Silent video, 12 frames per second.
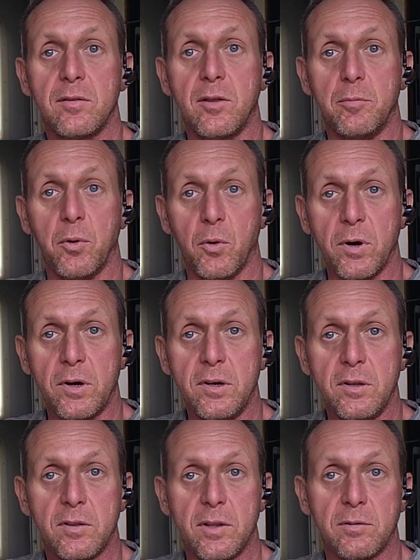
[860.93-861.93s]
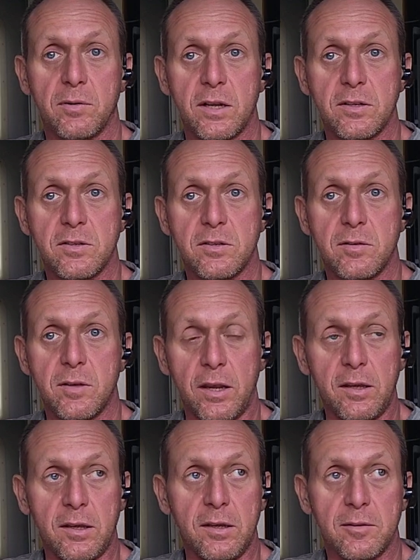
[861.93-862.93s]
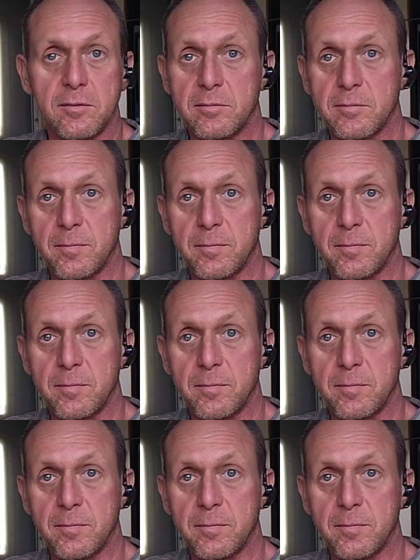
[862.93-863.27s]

the board that runs Nike